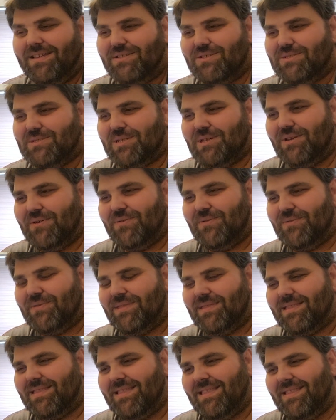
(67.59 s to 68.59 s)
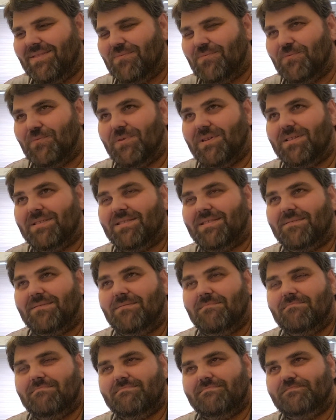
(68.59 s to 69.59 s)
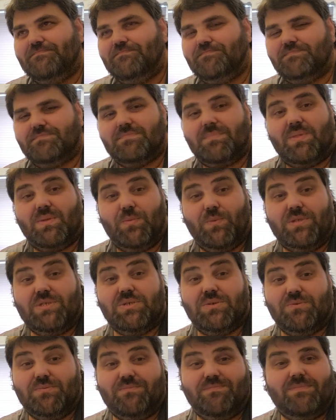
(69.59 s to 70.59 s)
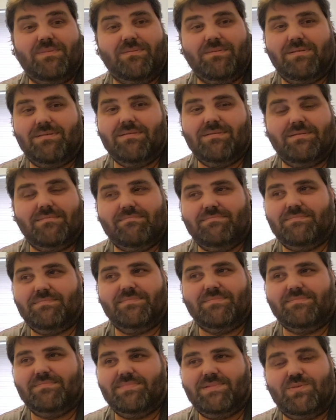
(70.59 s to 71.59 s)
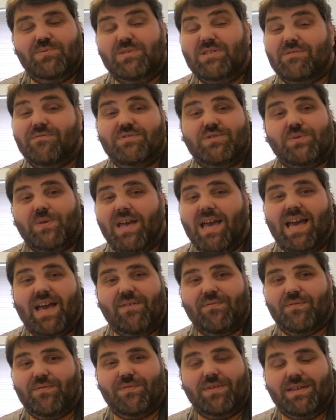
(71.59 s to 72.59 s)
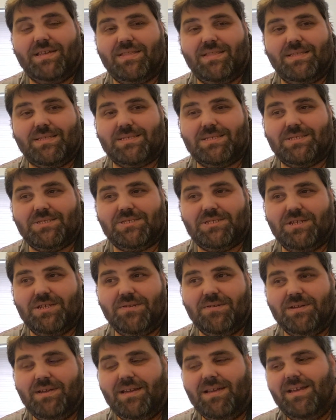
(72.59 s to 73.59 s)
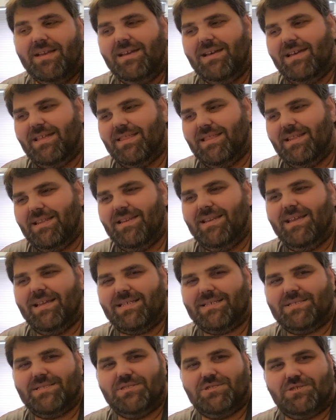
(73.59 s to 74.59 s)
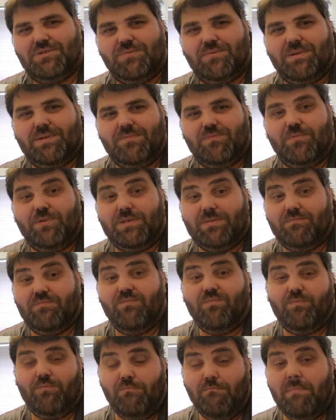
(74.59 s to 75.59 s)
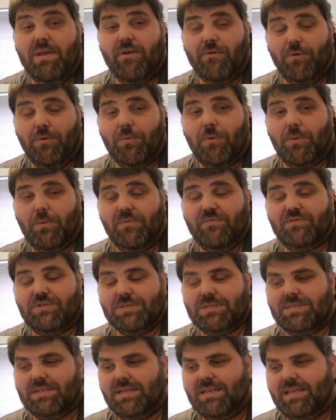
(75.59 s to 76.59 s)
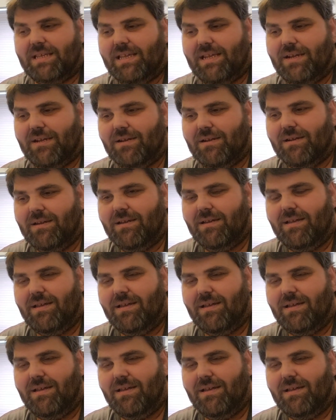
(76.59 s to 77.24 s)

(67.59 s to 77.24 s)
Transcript: So we don't even do half of it in this issue, and then in next issue we mirror what we've just done here,